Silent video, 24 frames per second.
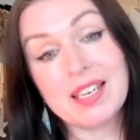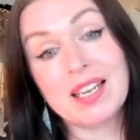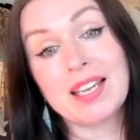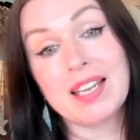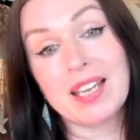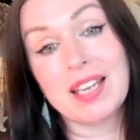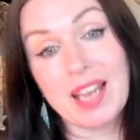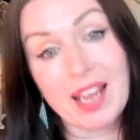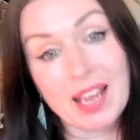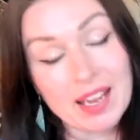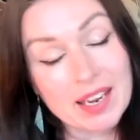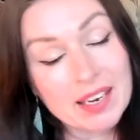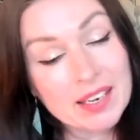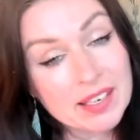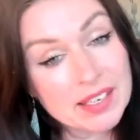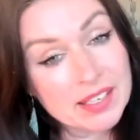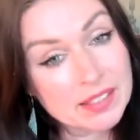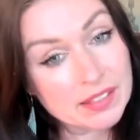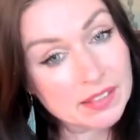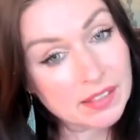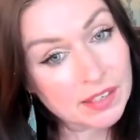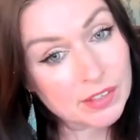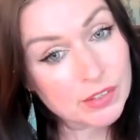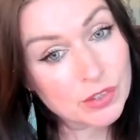again, it
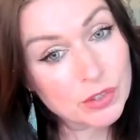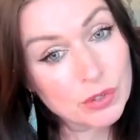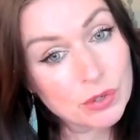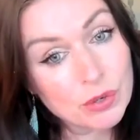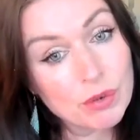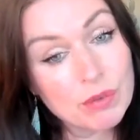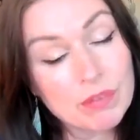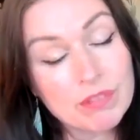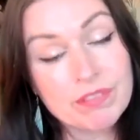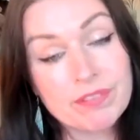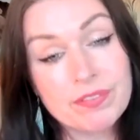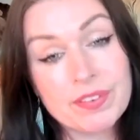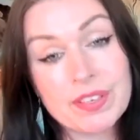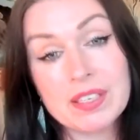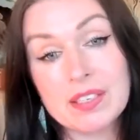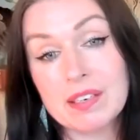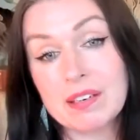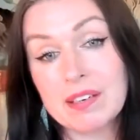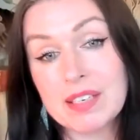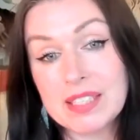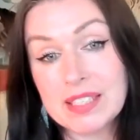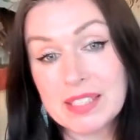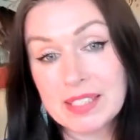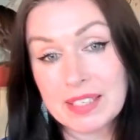does not fit
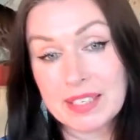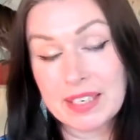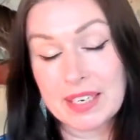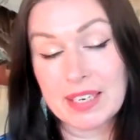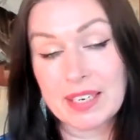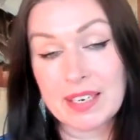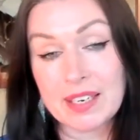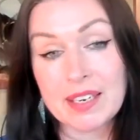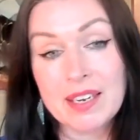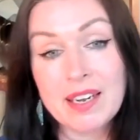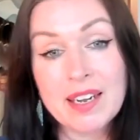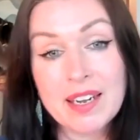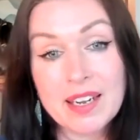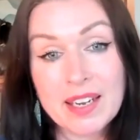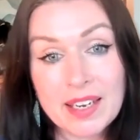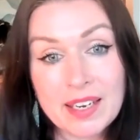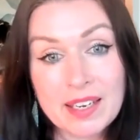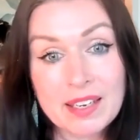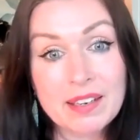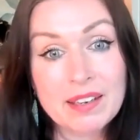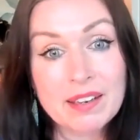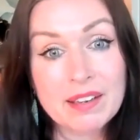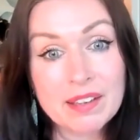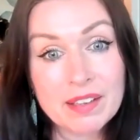nicely
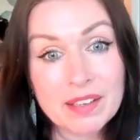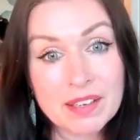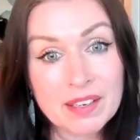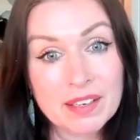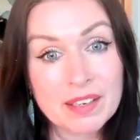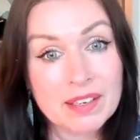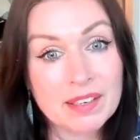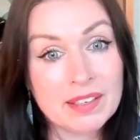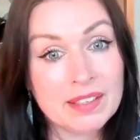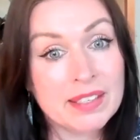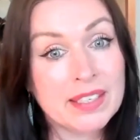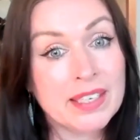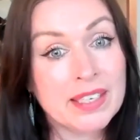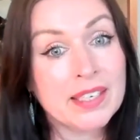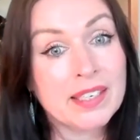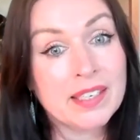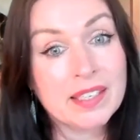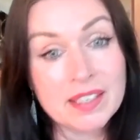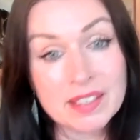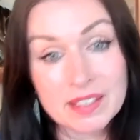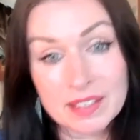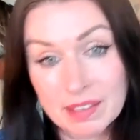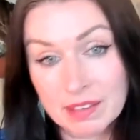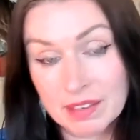in the
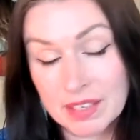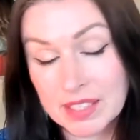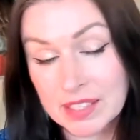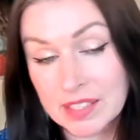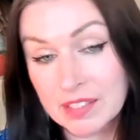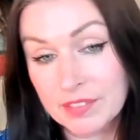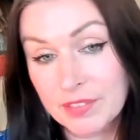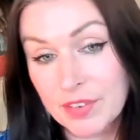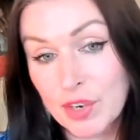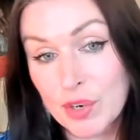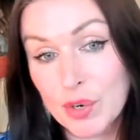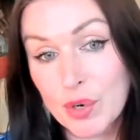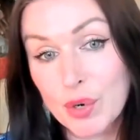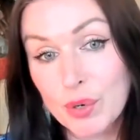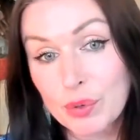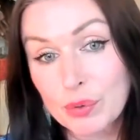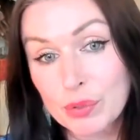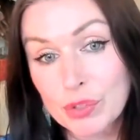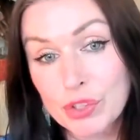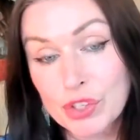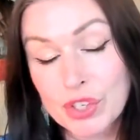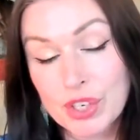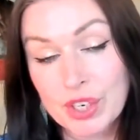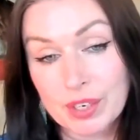linear lines of our
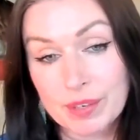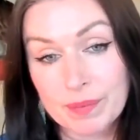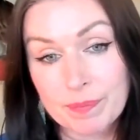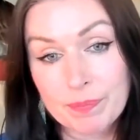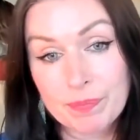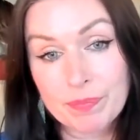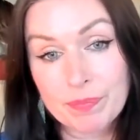culture,